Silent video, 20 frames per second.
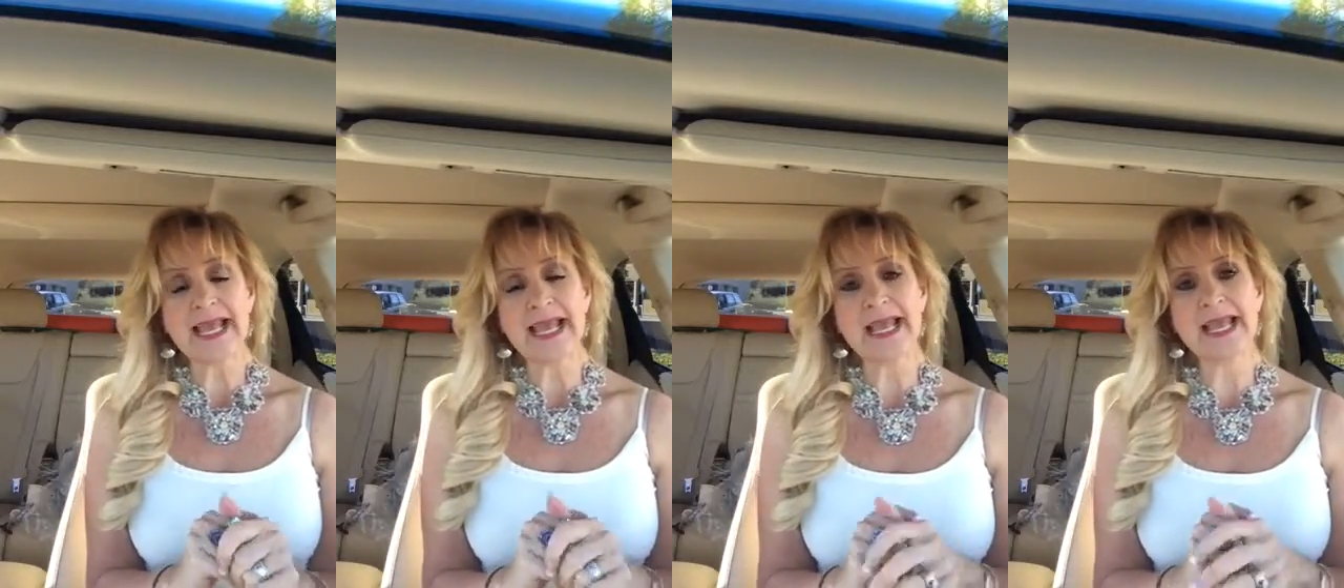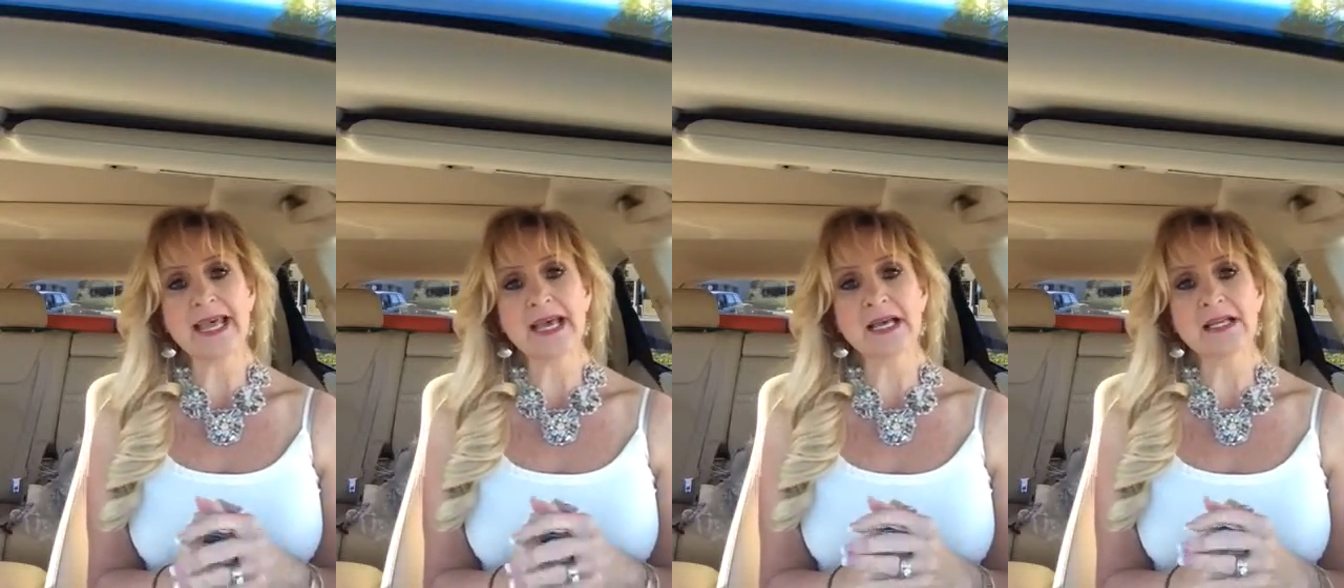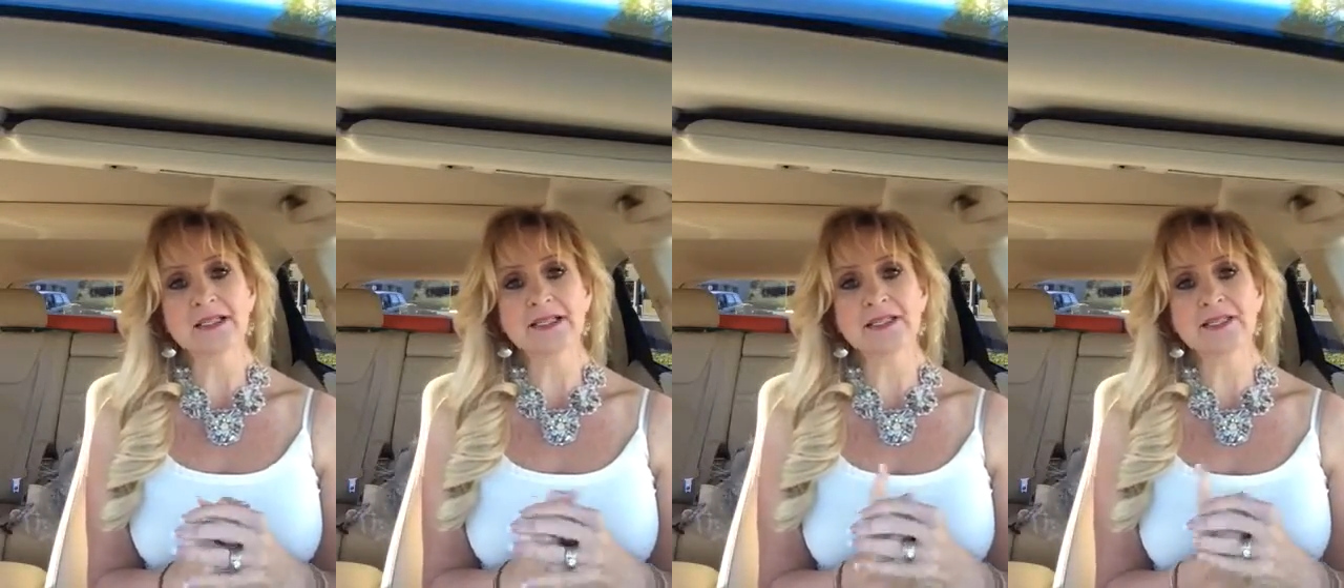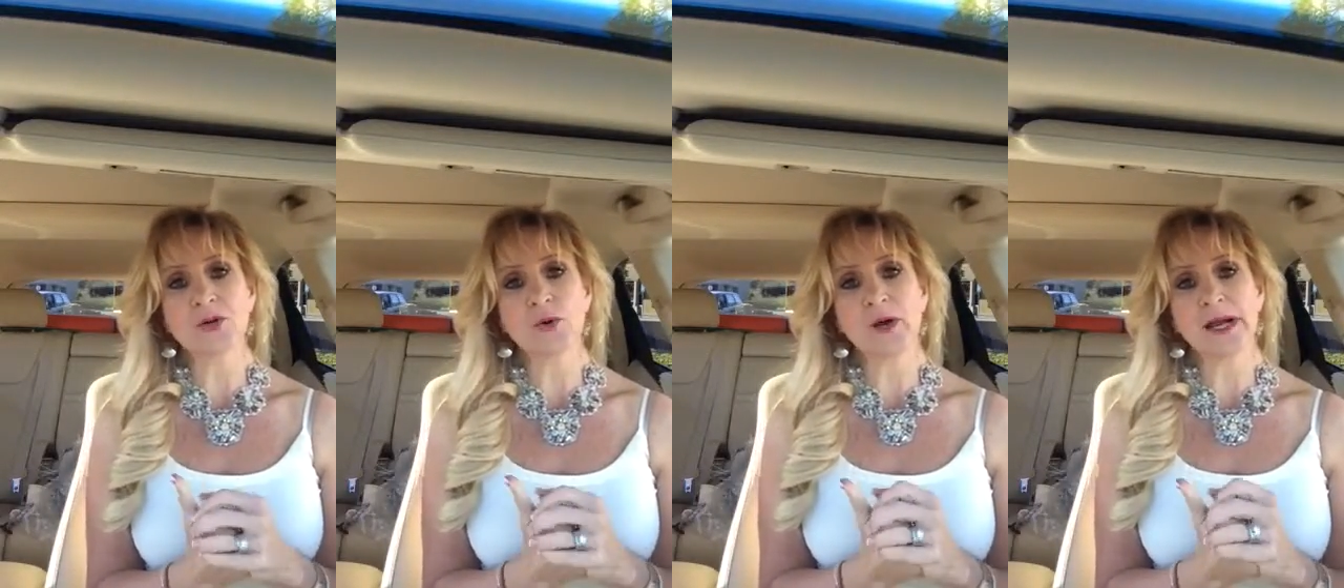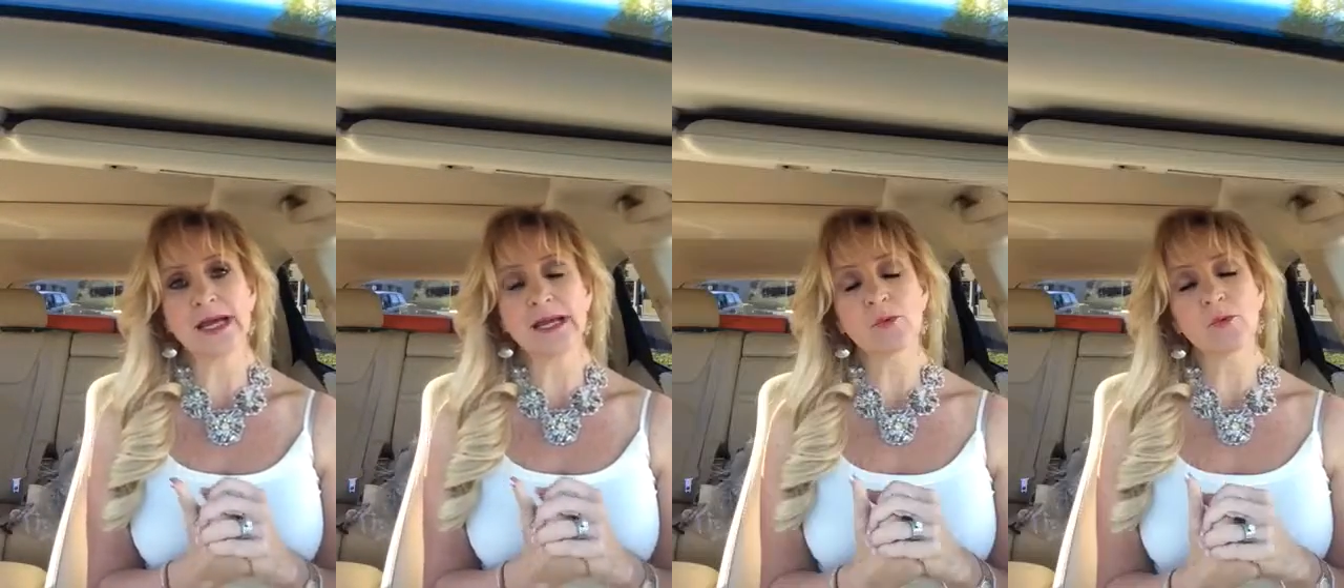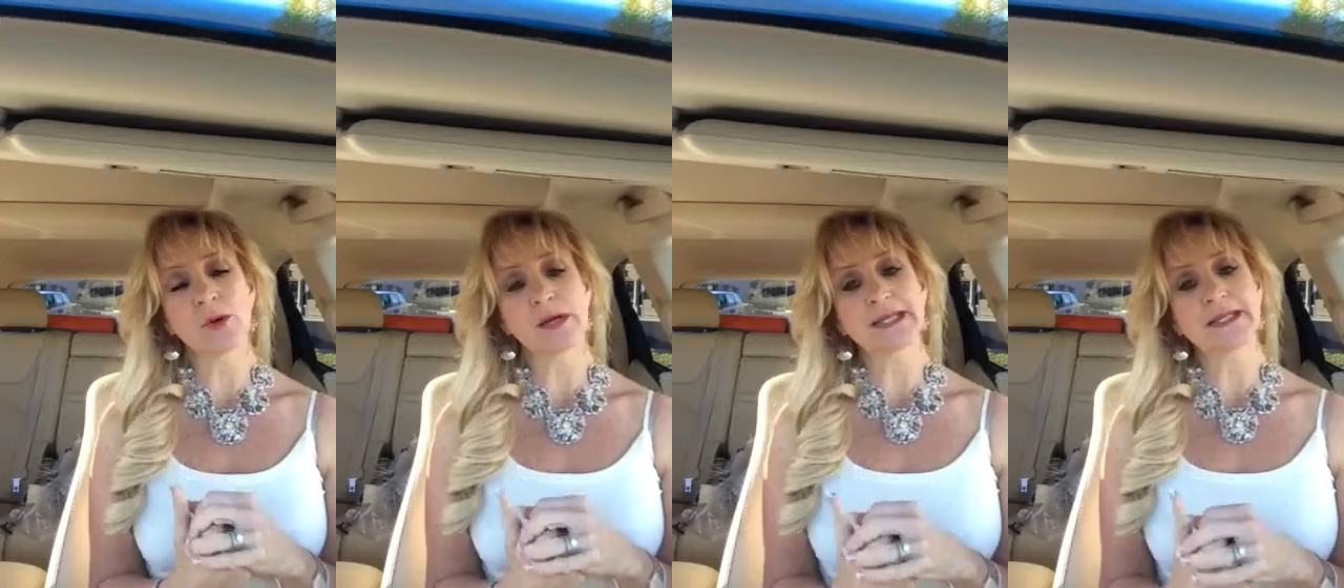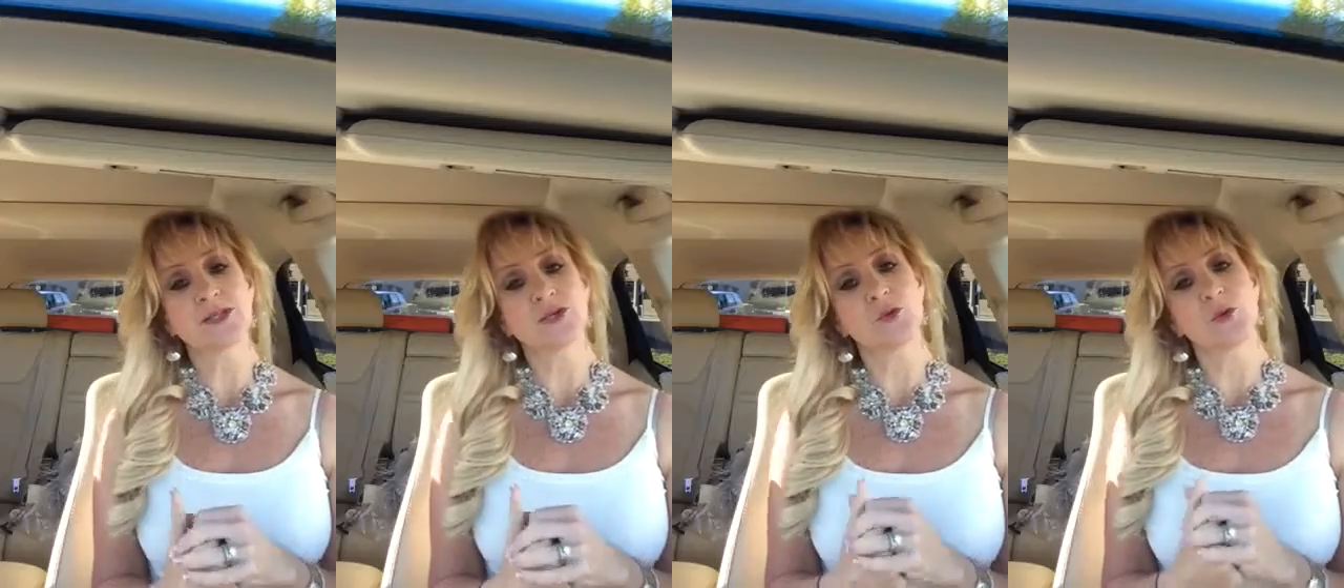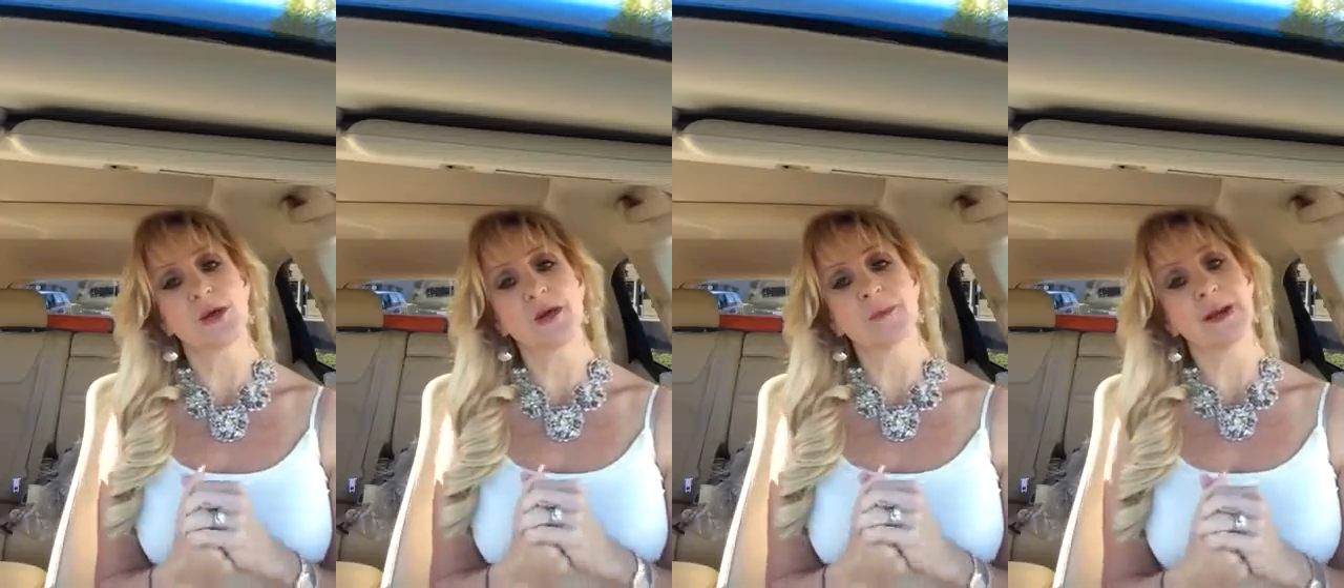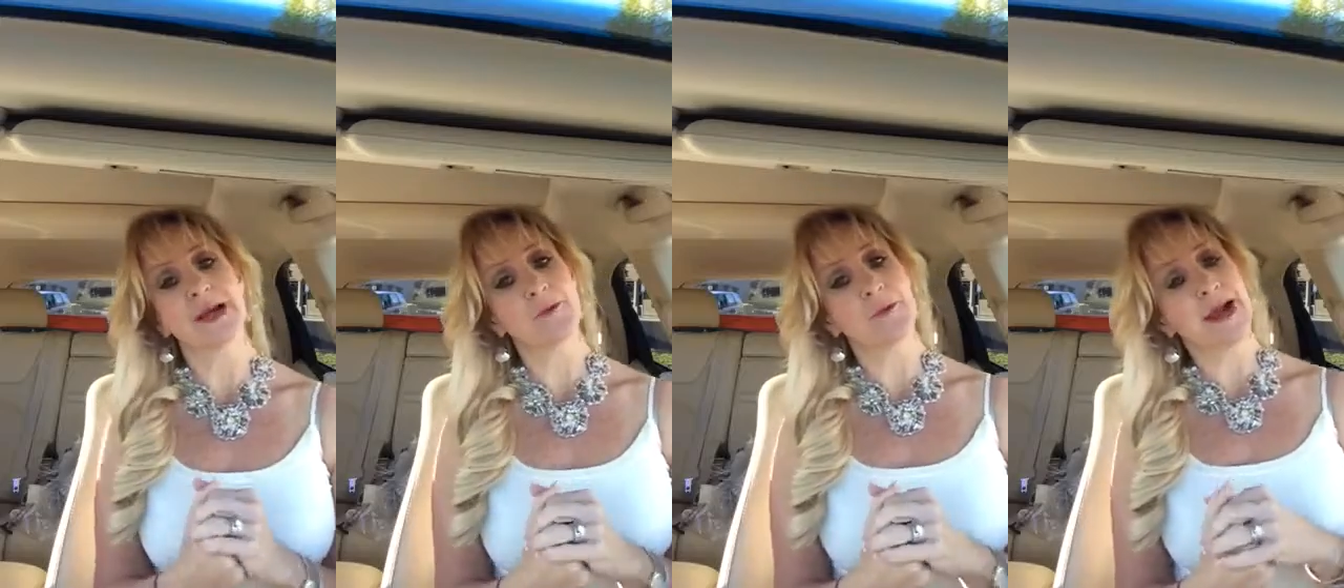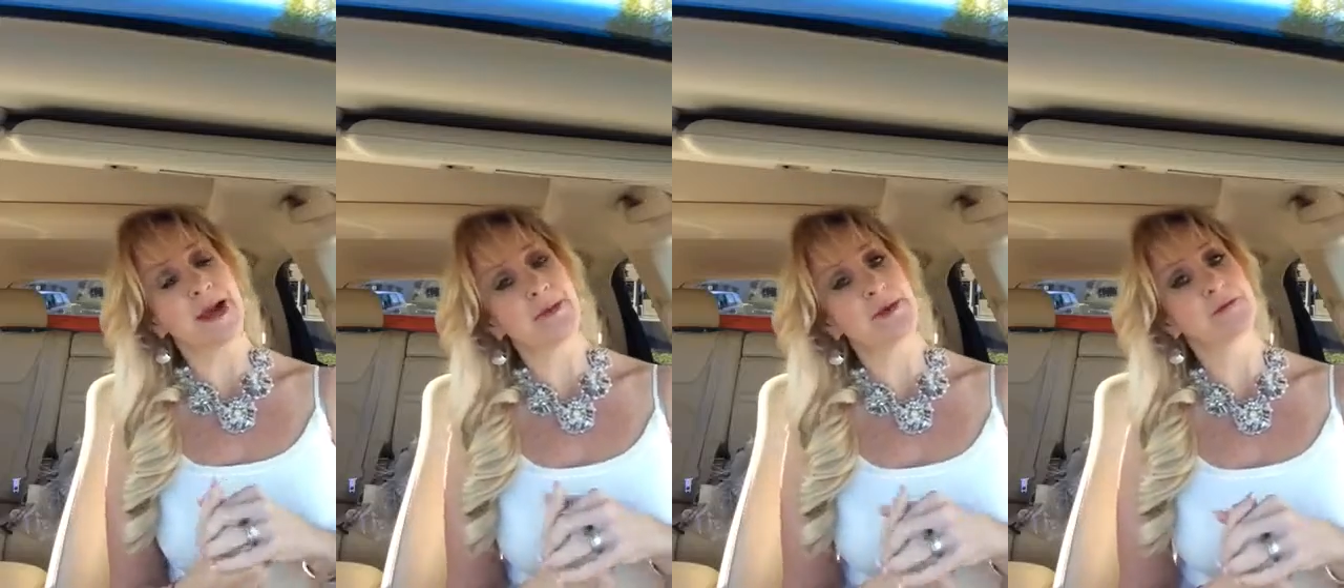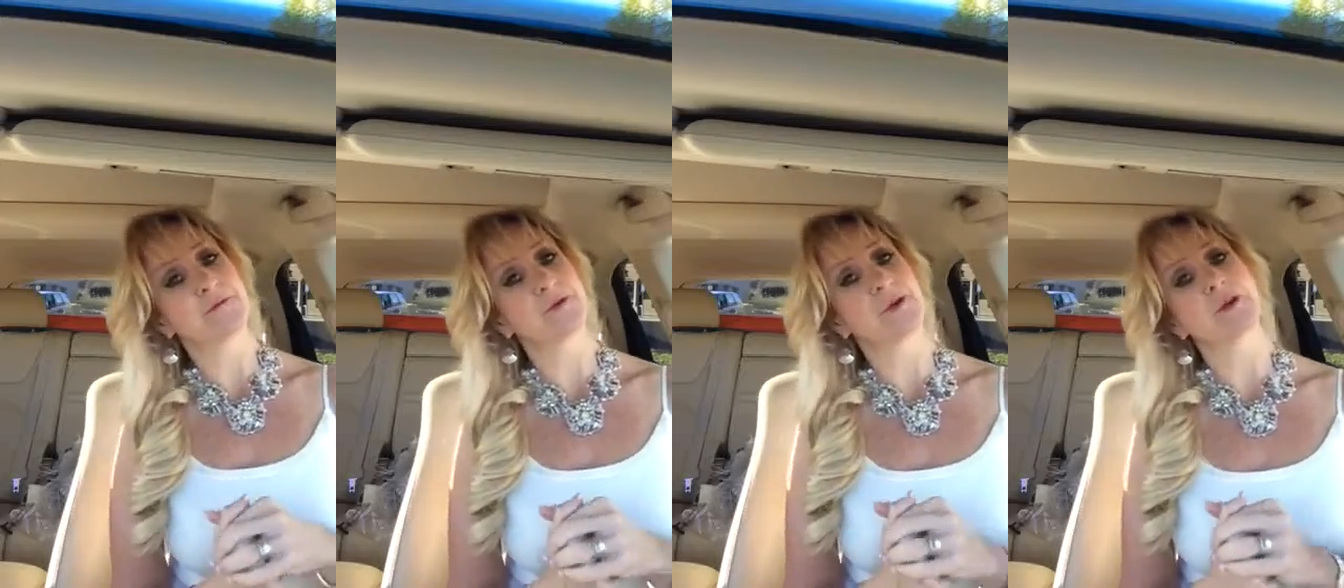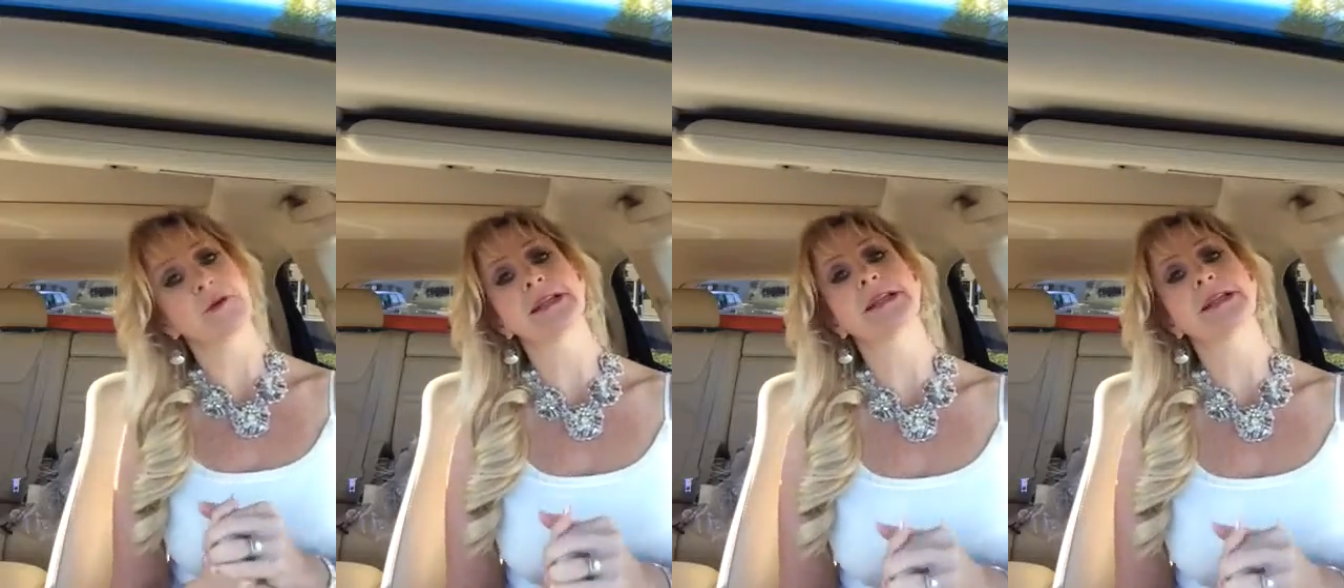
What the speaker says: And so I wanted to wear my rabbit fur,